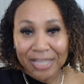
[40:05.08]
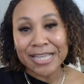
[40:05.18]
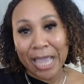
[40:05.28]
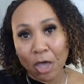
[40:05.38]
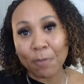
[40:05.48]

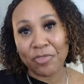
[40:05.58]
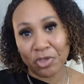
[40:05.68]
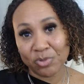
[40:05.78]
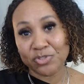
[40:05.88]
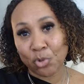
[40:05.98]
to help
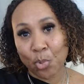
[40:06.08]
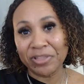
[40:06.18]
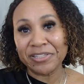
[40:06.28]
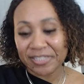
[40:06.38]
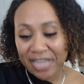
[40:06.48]
those that are
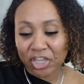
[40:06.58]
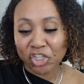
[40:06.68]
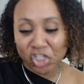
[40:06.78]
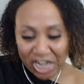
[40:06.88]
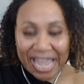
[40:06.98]
willing to take a
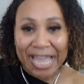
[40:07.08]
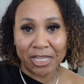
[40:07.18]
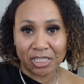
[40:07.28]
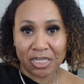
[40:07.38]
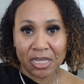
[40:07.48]

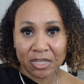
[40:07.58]
chance,